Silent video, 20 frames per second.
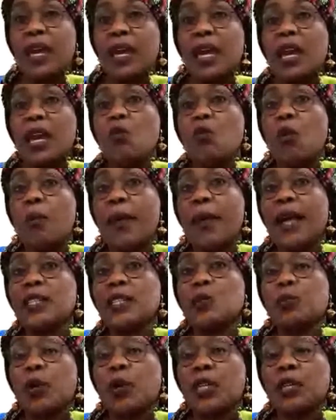A woman's
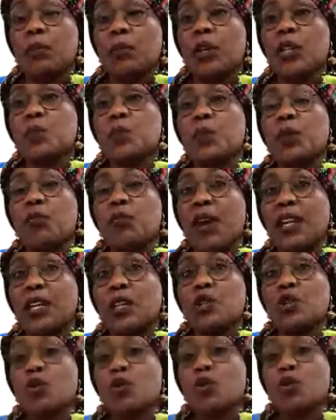body must be ready
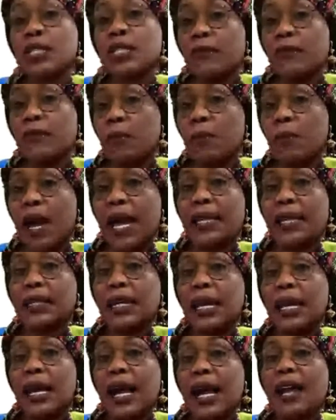to receive a man.
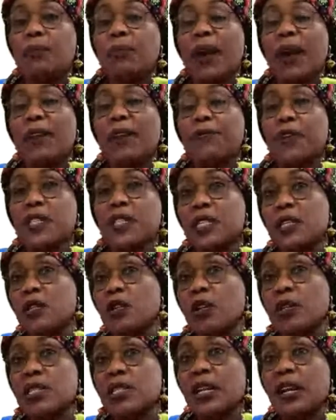And by forcing
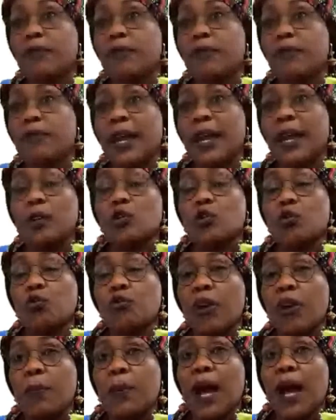yourself to
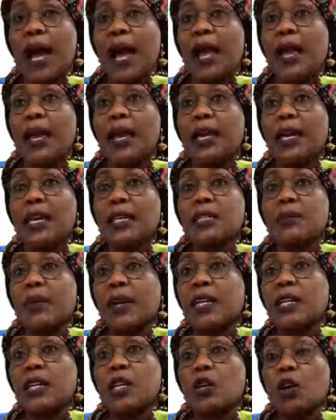rape her,
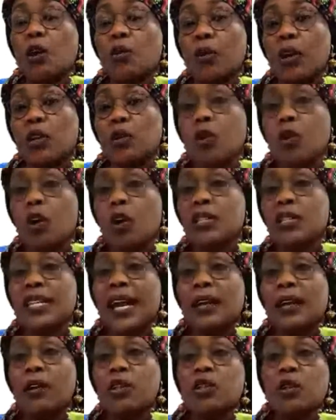you're going to cause
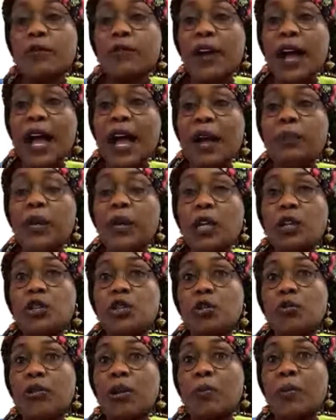her a lot of harm,
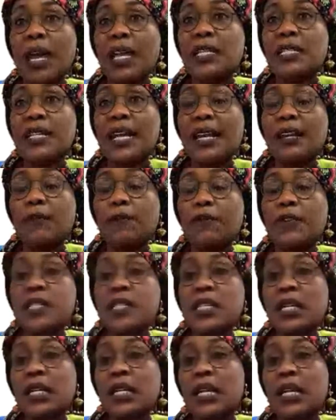injury, mentally,
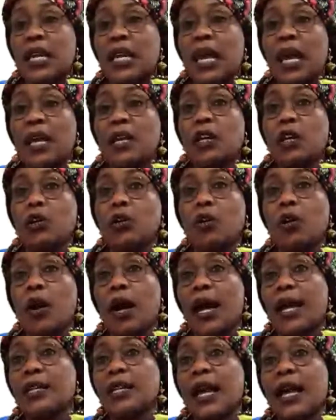physically,
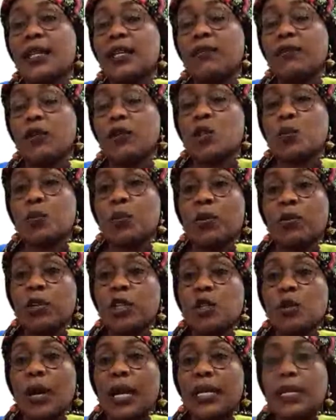and even
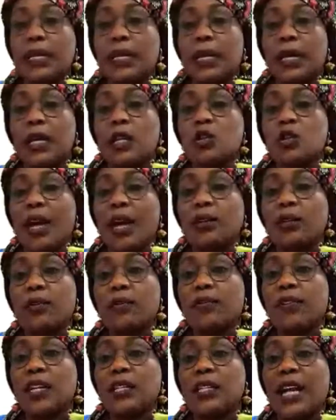spiritually. So I don't
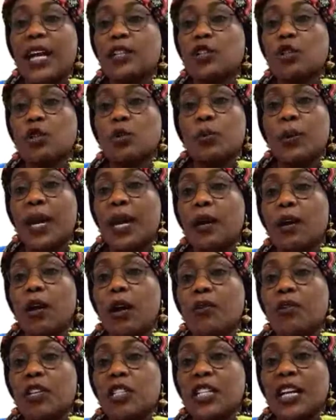think that should be
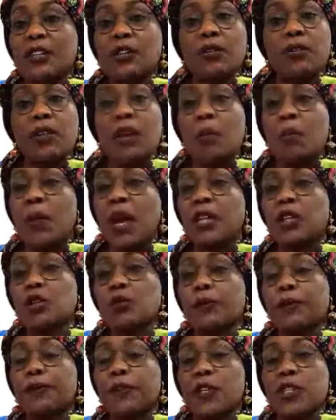encouraged. I don't think men should
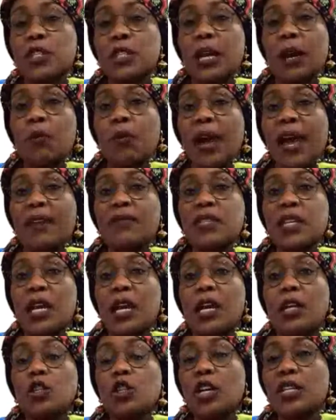force their wives.
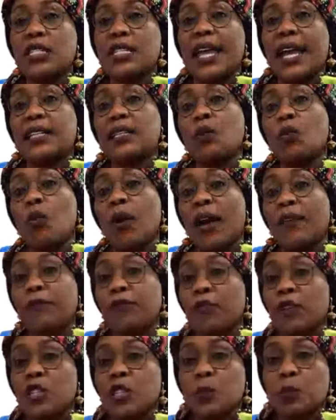Just like the wife
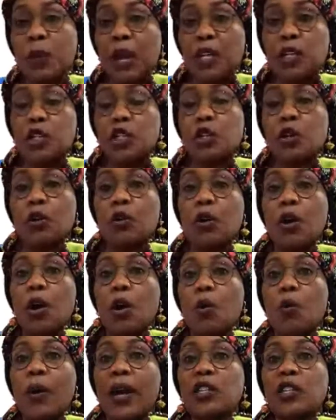respects you
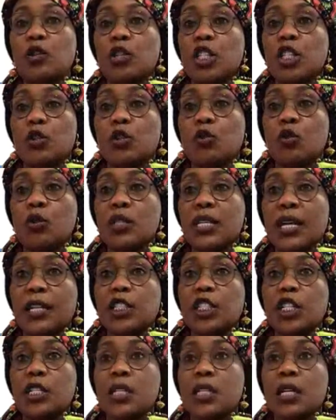when you tell
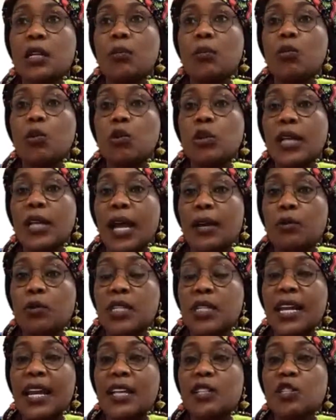she's in the mood and you tell her,